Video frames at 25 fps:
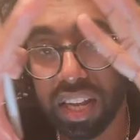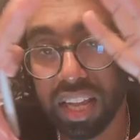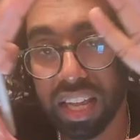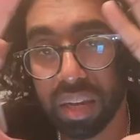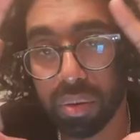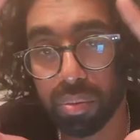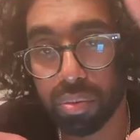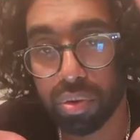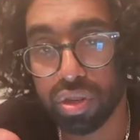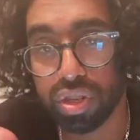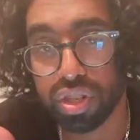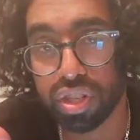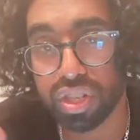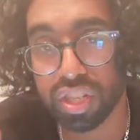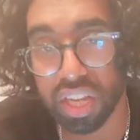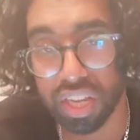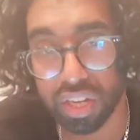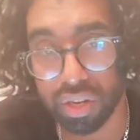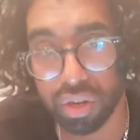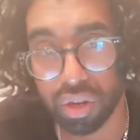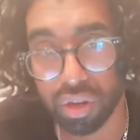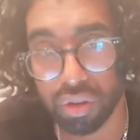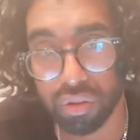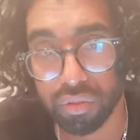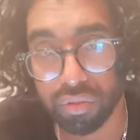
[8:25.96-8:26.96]
layer will
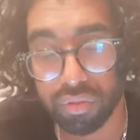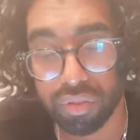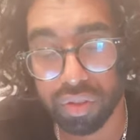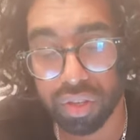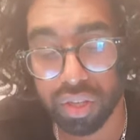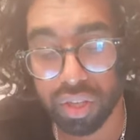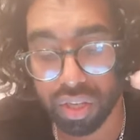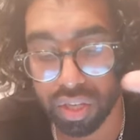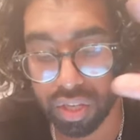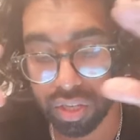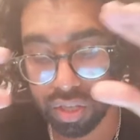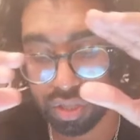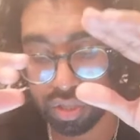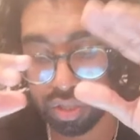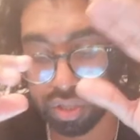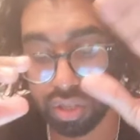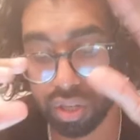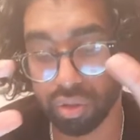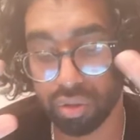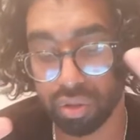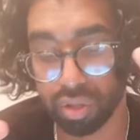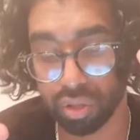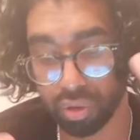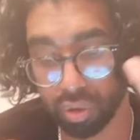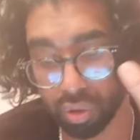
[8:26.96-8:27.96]
shed off.
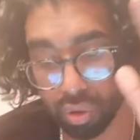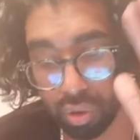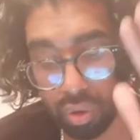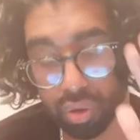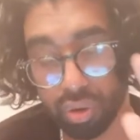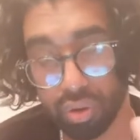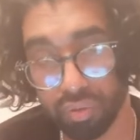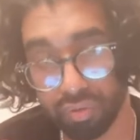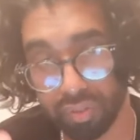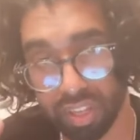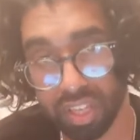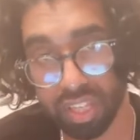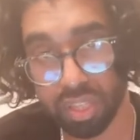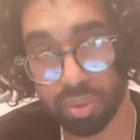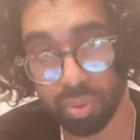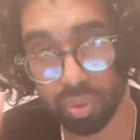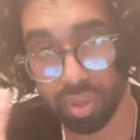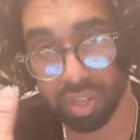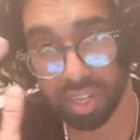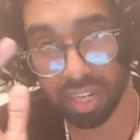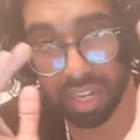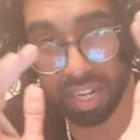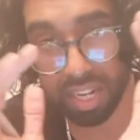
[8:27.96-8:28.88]
So the core of this will